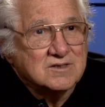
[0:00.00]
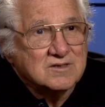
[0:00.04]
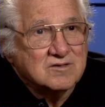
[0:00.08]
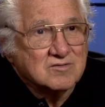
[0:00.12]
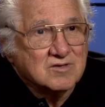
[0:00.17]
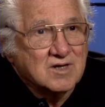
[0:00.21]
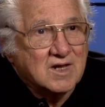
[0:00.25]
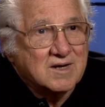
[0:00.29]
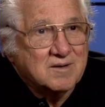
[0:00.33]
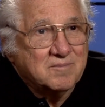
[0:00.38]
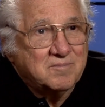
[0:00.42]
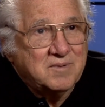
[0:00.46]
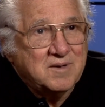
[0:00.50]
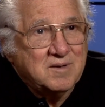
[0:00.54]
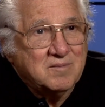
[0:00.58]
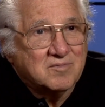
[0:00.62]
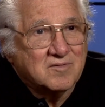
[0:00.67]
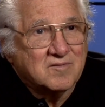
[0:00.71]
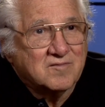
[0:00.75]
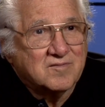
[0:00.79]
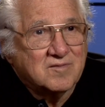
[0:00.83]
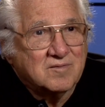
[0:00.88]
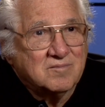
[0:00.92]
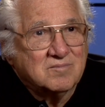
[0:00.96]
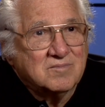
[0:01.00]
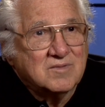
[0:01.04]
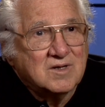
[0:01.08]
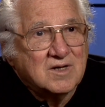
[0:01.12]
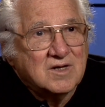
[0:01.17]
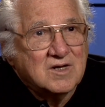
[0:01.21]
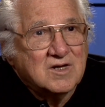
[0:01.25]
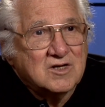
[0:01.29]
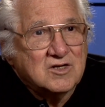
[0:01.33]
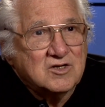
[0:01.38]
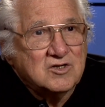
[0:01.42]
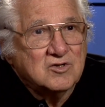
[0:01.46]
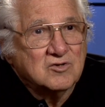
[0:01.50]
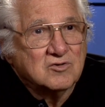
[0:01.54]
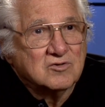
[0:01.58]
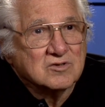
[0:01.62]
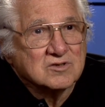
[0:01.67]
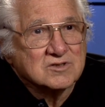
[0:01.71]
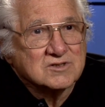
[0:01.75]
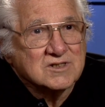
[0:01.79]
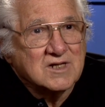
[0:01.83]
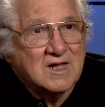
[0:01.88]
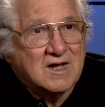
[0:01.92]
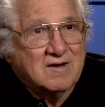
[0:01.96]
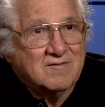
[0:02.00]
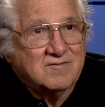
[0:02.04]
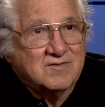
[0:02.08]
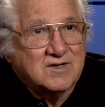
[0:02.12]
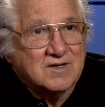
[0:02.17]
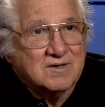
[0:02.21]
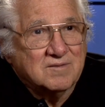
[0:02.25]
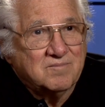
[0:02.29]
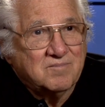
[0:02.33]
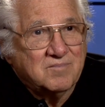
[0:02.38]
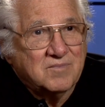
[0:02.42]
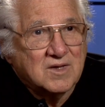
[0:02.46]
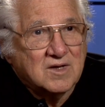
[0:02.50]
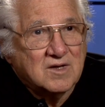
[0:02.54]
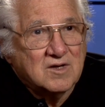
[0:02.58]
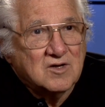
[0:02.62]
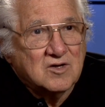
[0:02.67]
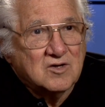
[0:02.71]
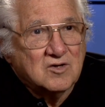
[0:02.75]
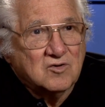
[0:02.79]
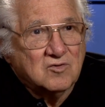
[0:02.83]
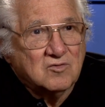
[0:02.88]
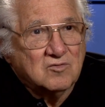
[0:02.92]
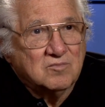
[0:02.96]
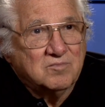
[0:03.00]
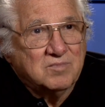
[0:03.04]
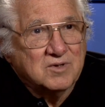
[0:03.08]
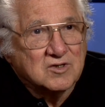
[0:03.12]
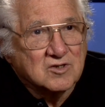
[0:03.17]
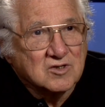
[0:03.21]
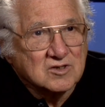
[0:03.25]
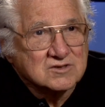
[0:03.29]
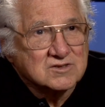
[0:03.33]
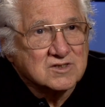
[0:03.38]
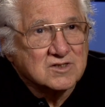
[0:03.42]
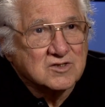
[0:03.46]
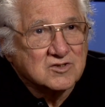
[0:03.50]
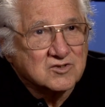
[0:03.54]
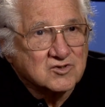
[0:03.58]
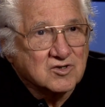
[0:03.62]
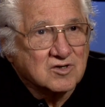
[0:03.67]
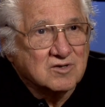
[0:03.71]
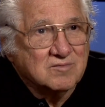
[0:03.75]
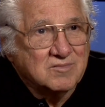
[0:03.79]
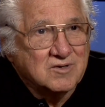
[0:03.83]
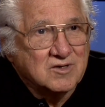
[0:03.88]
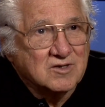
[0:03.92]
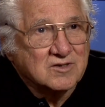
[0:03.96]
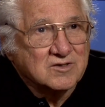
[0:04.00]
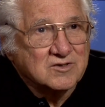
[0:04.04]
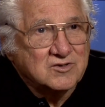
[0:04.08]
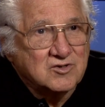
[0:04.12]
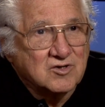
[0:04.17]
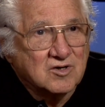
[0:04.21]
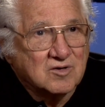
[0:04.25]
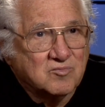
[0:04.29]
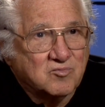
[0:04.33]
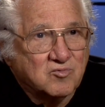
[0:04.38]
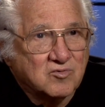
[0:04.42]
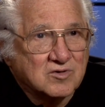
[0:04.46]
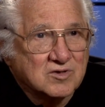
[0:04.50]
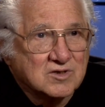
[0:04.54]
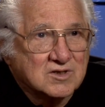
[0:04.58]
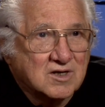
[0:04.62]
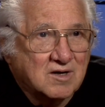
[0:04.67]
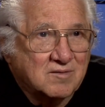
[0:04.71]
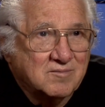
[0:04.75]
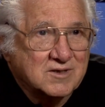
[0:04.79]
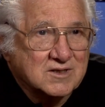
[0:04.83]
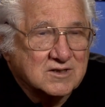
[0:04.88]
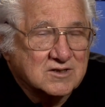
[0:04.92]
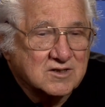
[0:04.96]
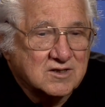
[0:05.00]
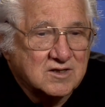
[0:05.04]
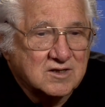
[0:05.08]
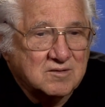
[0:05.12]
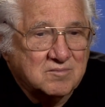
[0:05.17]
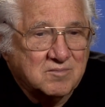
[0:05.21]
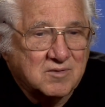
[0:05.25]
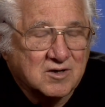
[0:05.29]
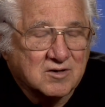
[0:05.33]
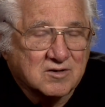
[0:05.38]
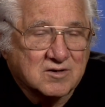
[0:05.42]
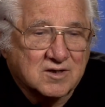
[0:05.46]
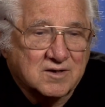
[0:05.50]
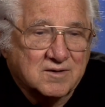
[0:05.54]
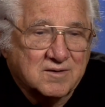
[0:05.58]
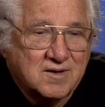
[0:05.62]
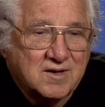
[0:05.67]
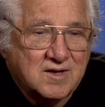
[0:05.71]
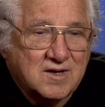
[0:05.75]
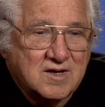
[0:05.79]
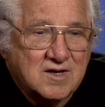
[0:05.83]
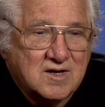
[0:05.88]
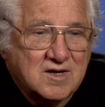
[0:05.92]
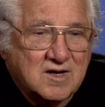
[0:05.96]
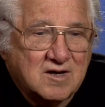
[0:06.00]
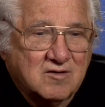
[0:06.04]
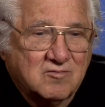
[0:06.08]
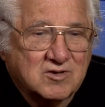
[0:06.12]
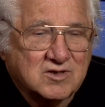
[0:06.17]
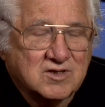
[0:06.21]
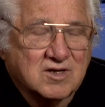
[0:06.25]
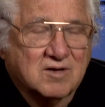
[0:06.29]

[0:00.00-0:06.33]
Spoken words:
There were a lot of people from Yugoslavia who, because of the turmoil in Europe, were coming to the America. And